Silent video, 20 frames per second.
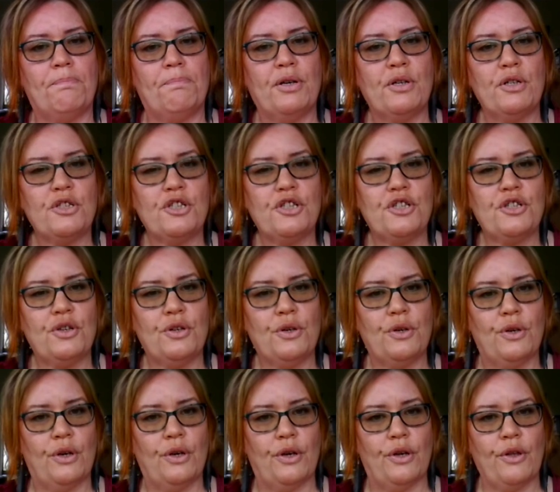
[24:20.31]
pushed
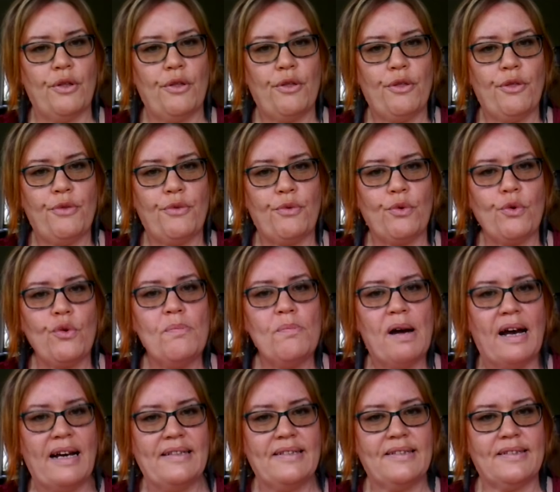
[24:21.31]
her through
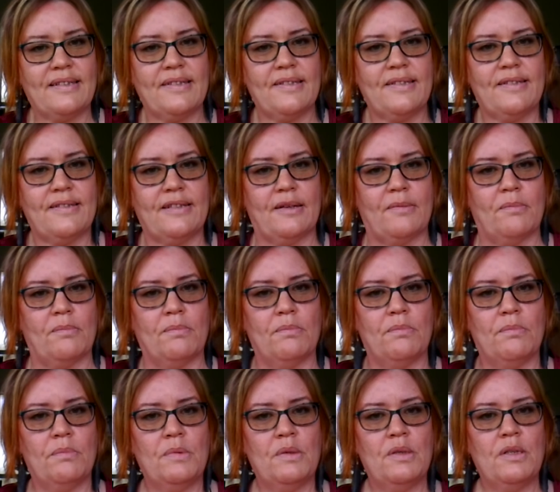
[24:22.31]
my
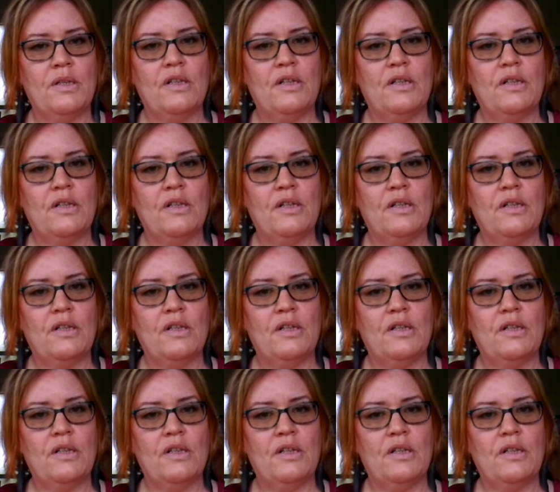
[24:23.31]
system.